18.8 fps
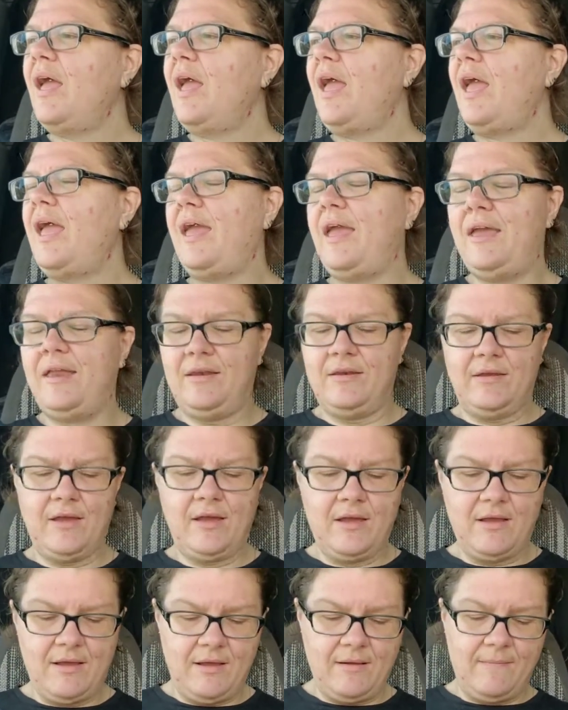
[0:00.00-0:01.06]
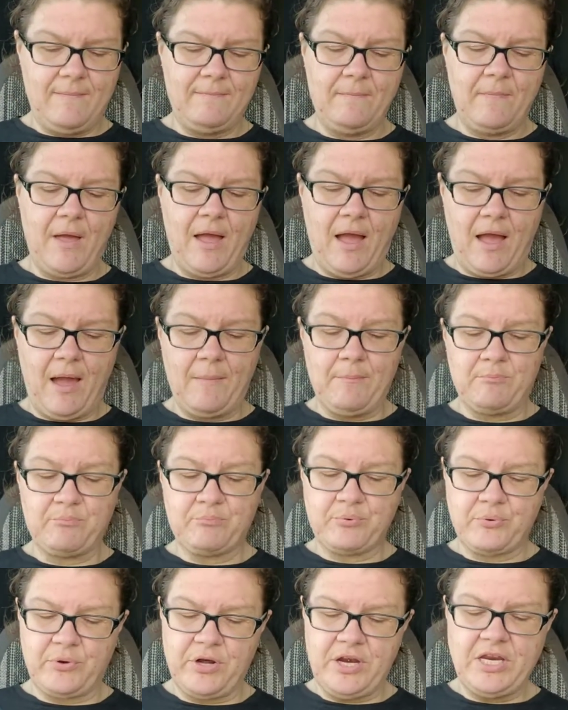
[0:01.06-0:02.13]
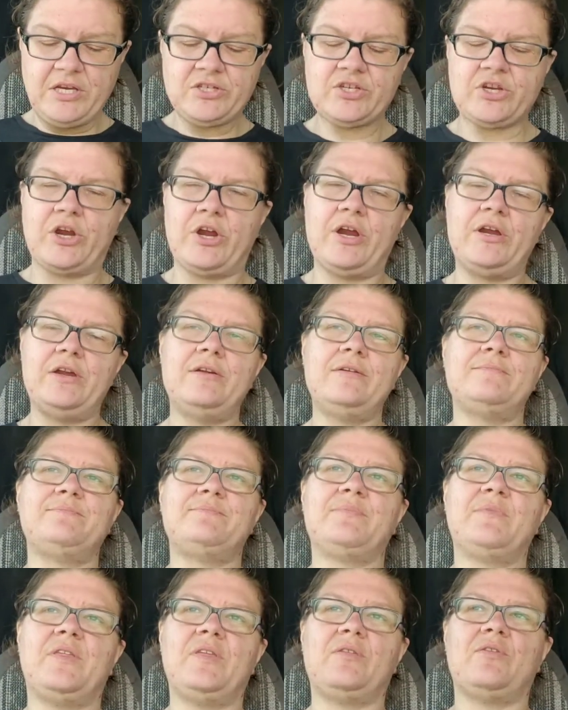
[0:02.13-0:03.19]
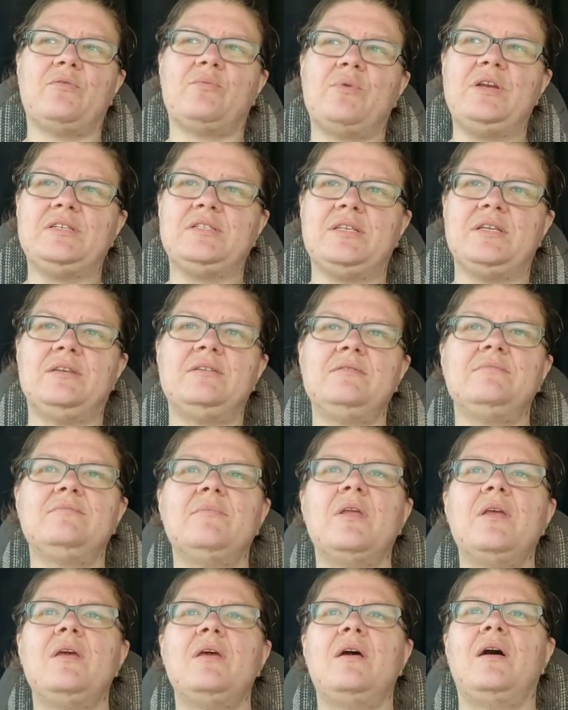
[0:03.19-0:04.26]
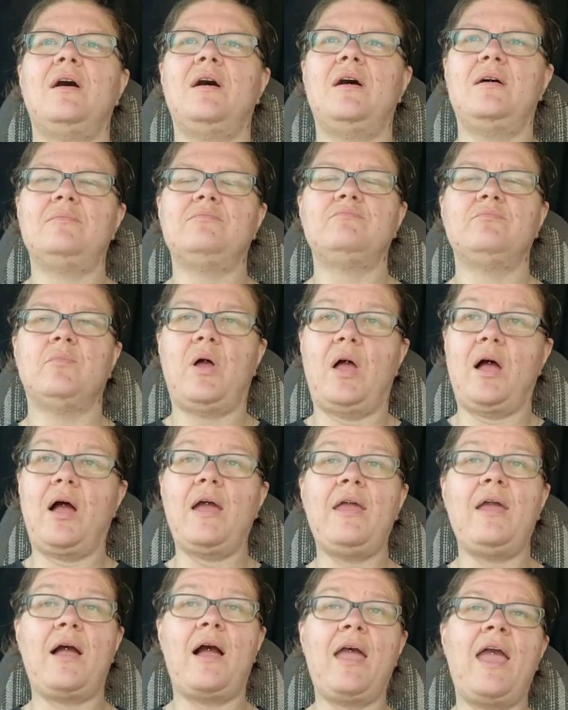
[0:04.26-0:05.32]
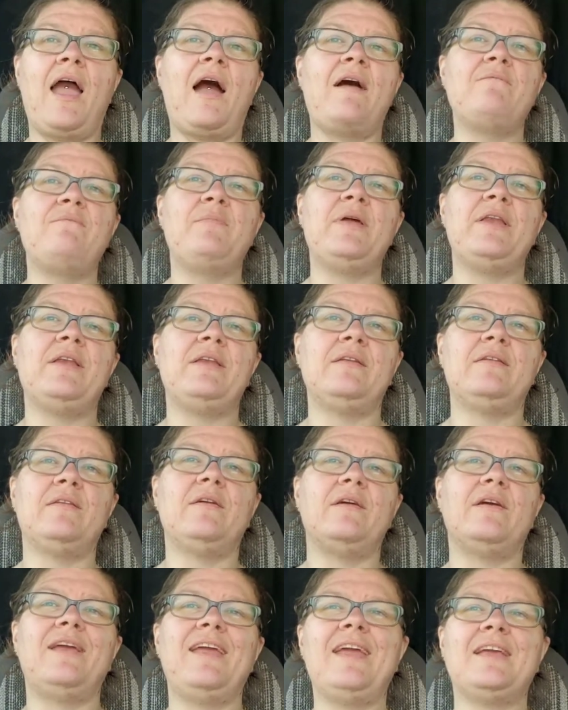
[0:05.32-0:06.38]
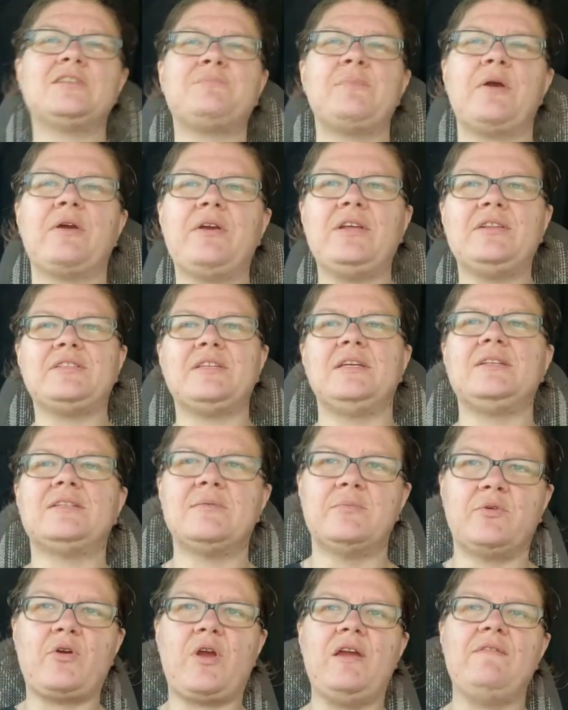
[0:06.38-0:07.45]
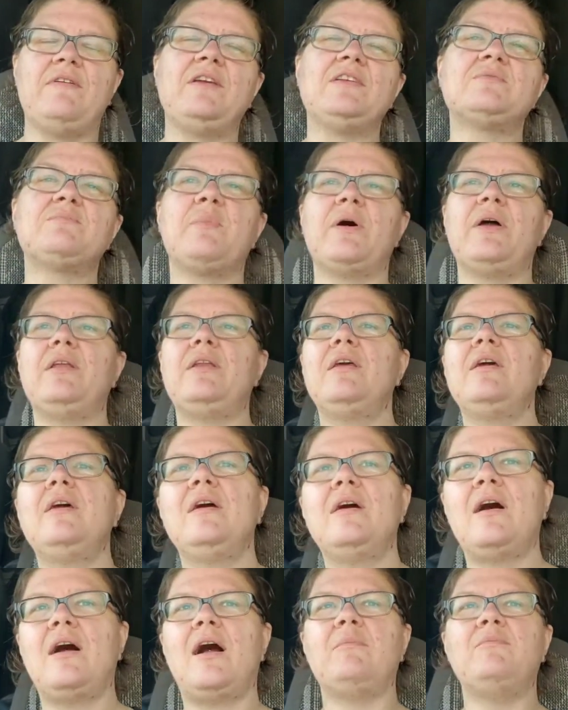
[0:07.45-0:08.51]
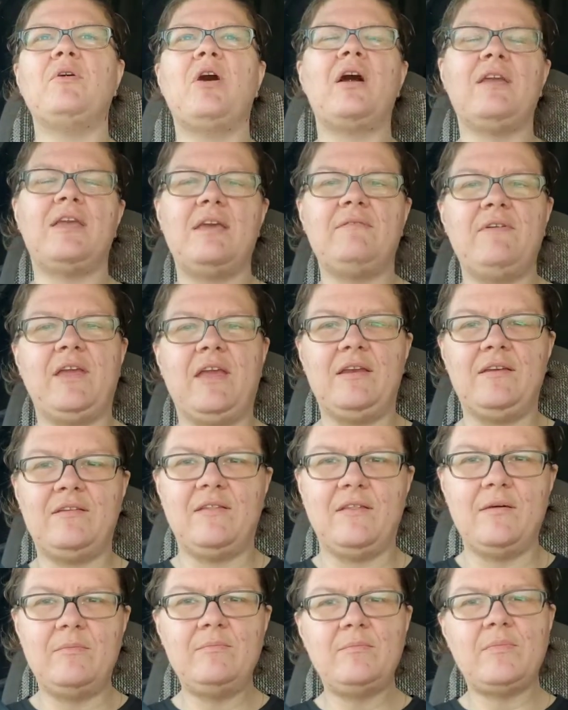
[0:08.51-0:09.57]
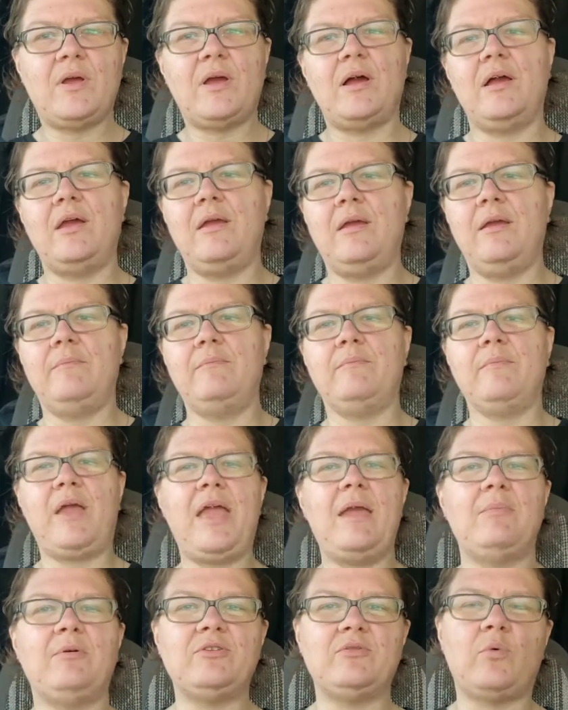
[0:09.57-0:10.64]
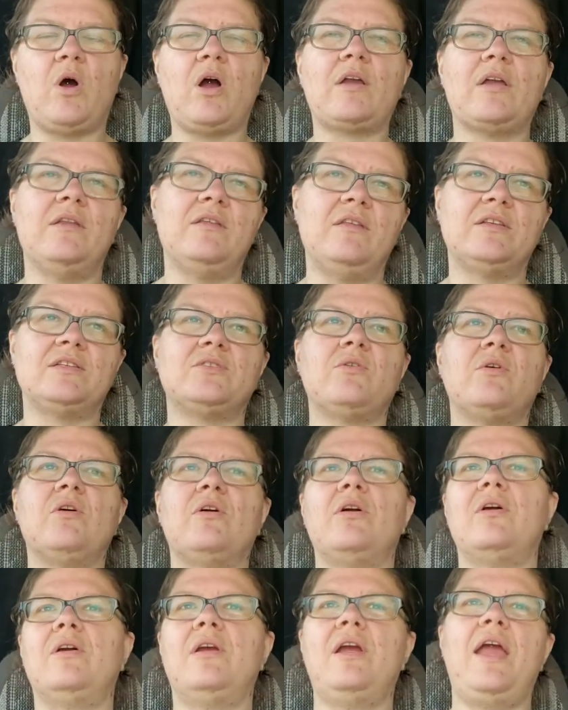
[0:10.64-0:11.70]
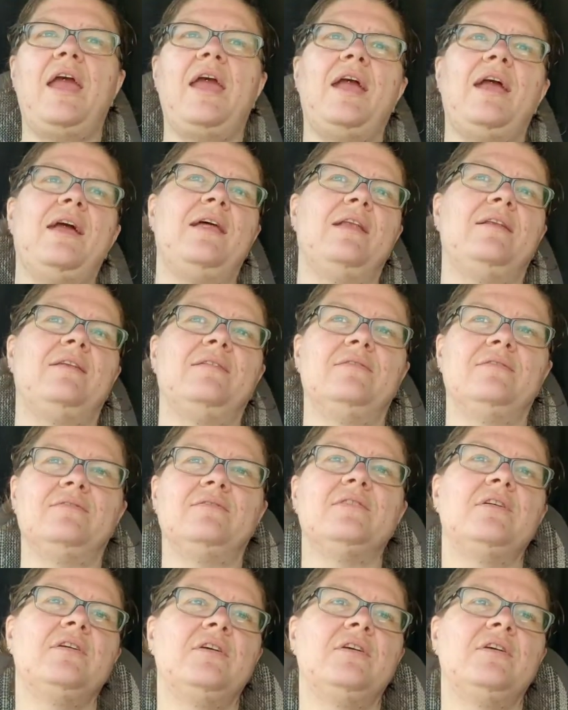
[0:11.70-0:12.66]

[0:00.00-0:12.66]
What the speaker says: And I'm pretty sure that the reason, I have been experiencing some cravings, but I'm not giving into them. I'm able to walk into the store and